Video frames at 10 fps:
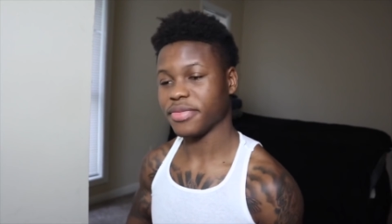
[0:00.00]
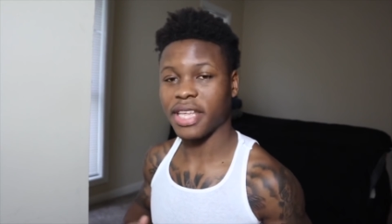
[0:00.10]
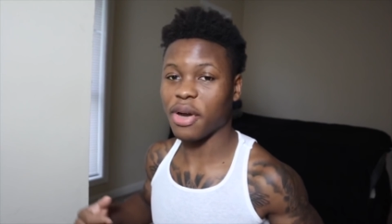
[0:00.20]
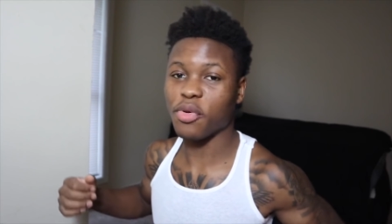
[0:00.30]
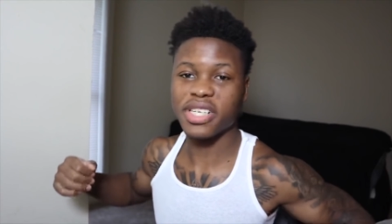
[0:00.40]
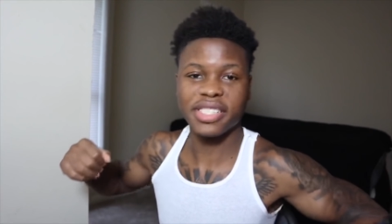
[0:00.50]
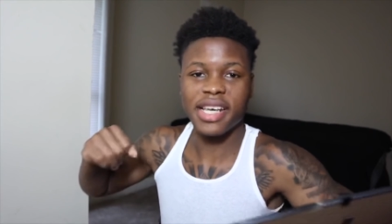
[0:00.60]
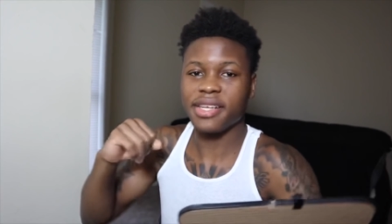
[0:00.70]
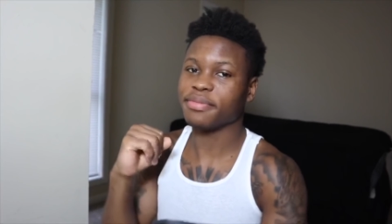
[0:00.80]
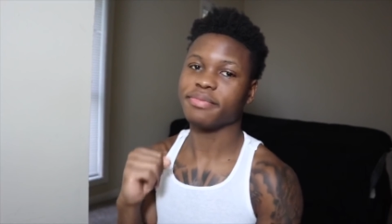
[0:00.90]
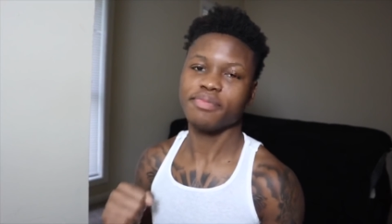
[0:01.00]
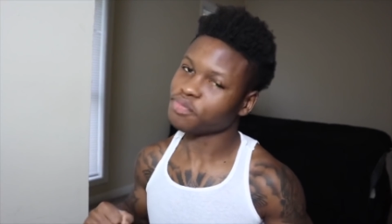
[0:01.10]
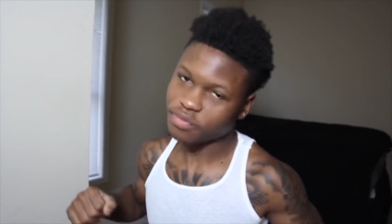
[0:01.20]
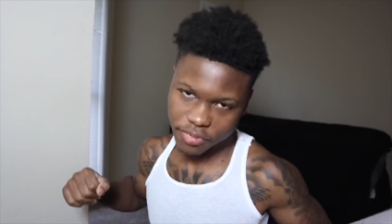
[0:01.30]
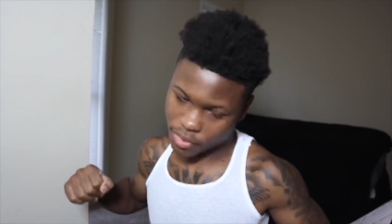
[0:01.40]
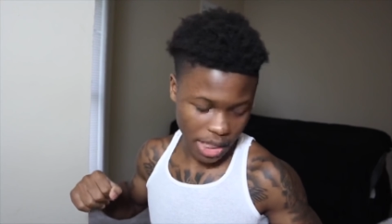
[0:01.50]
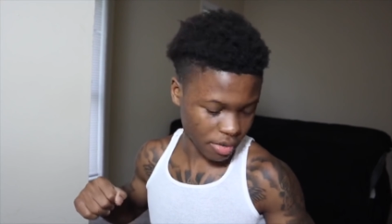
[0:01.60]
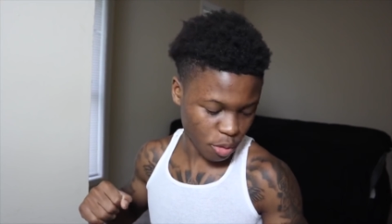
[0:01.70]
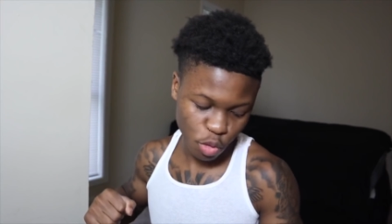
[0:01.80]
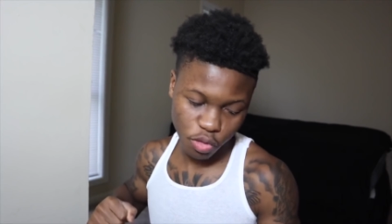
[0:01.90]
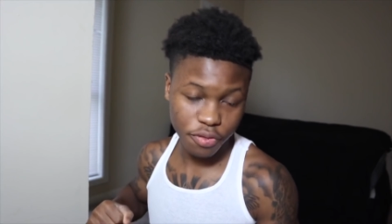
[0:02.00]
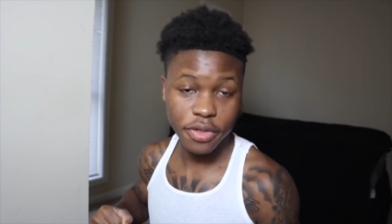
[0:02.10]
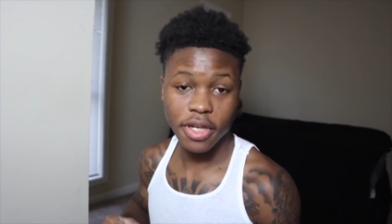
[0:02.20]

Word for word: That one setting, not the move.